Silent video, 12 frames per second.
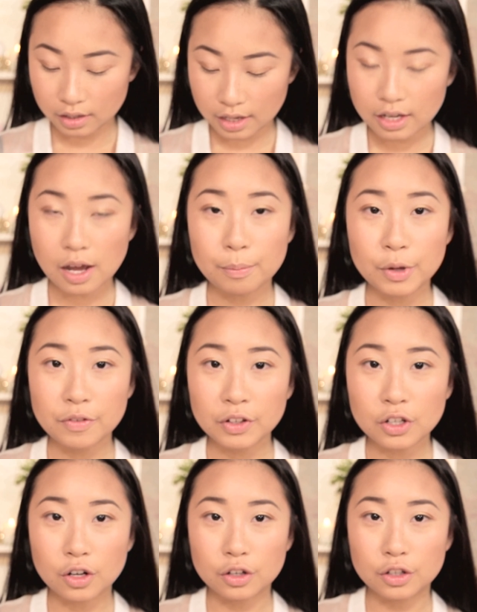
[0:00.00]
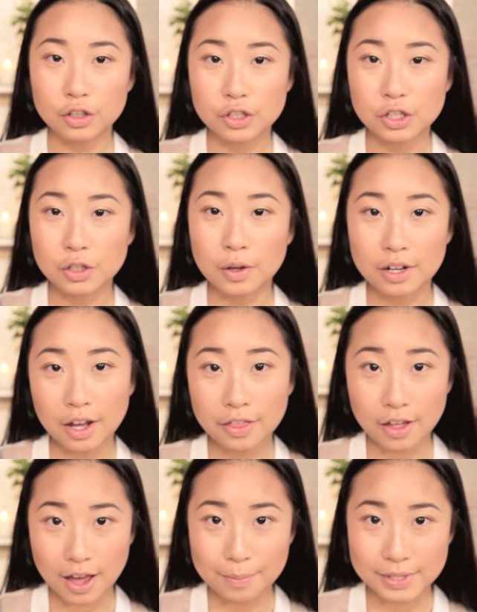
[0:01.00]
Okay, I'm moving on to
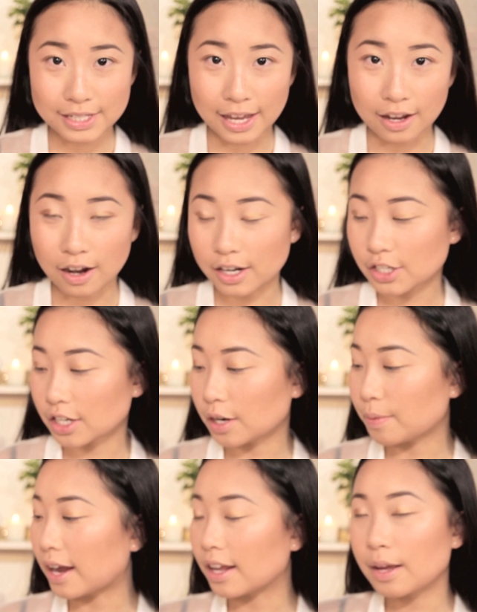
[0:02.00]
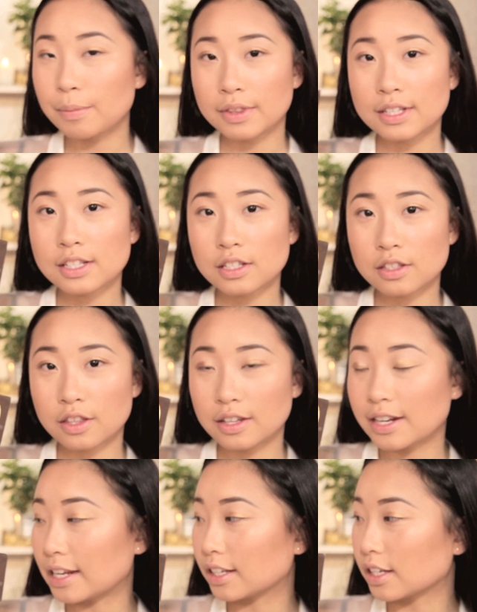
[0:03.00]
another Decay eyeshadow palette, but this is the
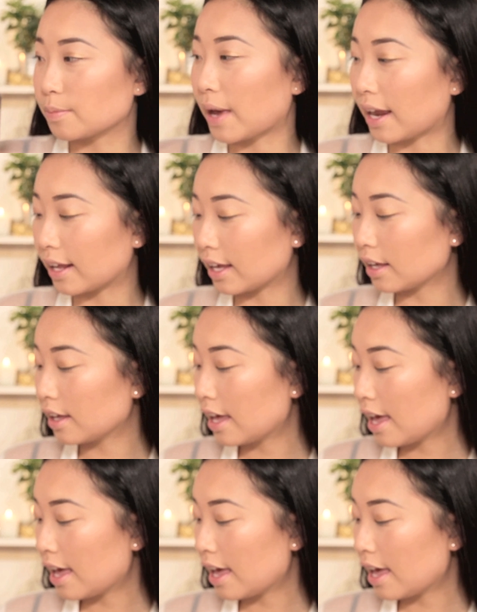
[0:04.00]
Naked palette.